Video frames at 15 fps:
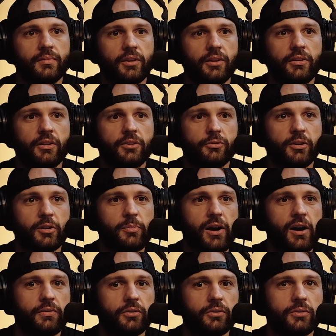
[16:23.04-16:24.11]
I think that's really
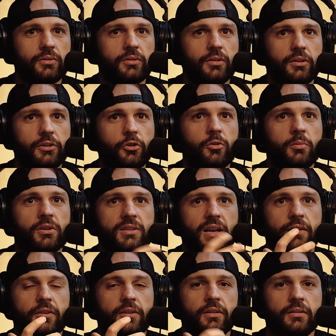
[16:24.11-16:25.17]
powerful. You're almost
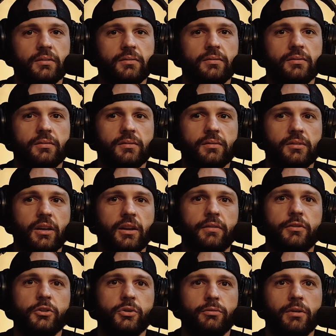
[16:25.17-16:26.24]
having
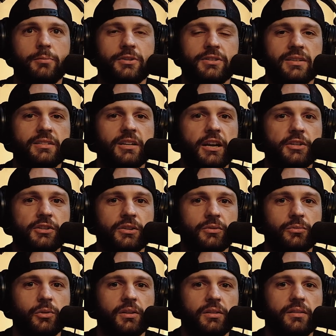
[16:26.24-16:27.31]
visual representation
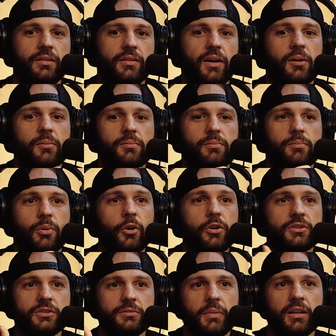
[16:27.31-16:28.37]
of what that
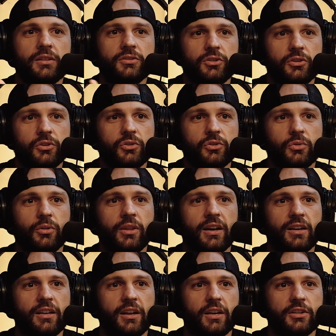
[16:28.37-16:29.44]
person means to you or that
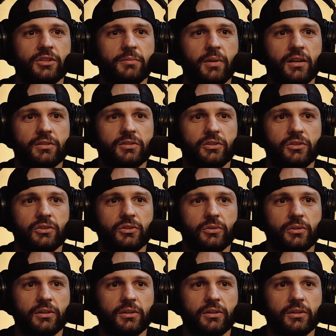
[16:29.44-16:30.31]
connection means to you.